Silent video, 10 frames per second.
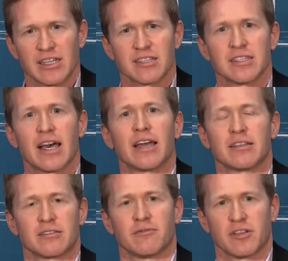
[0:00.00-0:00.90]
is not a
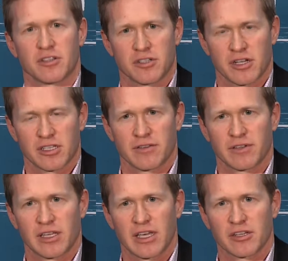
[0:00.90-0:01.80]
sufficient
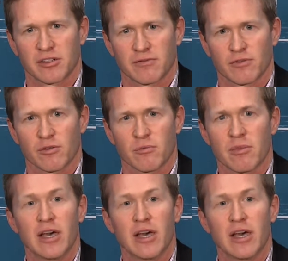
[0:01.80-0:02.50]
justification for